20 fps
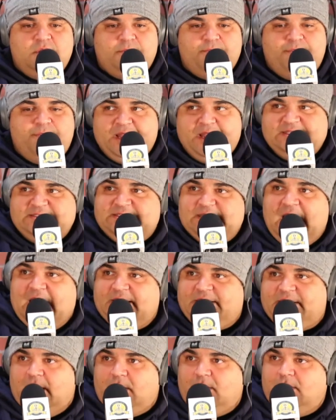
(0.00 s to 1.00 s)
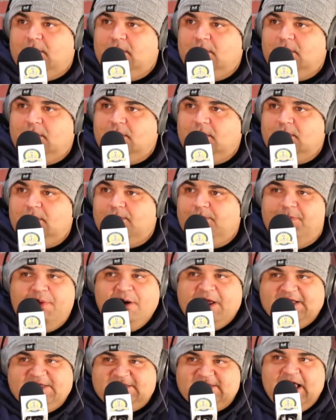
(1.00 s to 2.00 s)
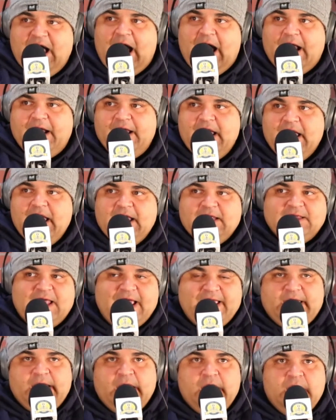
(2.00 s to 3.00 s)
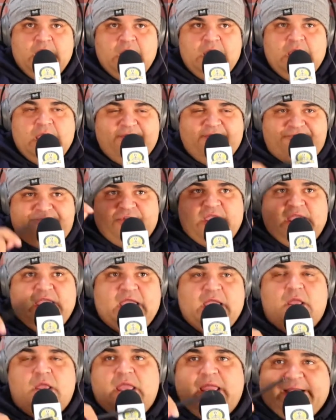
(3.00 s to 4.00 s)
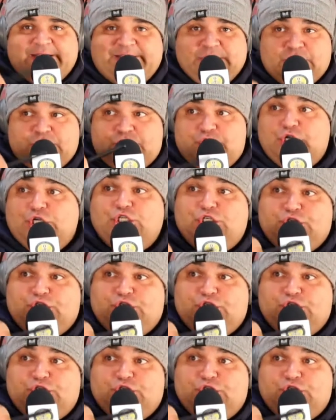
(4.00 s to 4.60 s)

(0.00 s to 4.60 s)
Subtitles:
But it's not, though. But it's not. Like, if it's a good